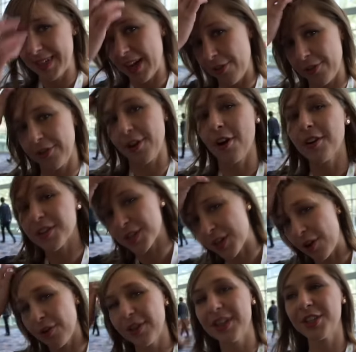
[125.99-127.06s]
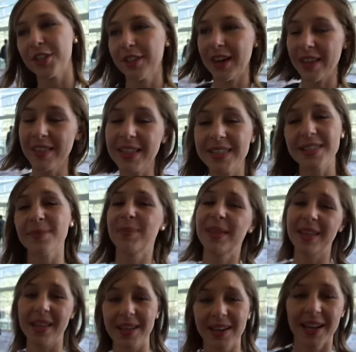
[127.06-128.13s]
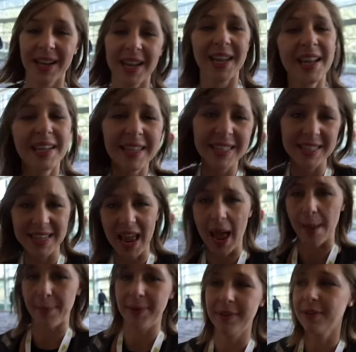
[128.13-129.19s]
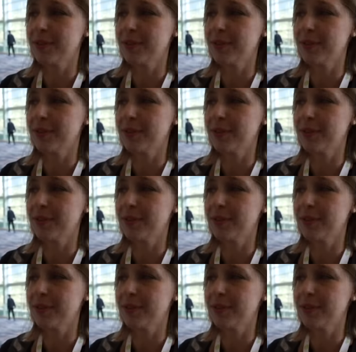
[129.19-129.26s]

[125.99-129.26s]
together an artist coalition and that's something that needs to happen.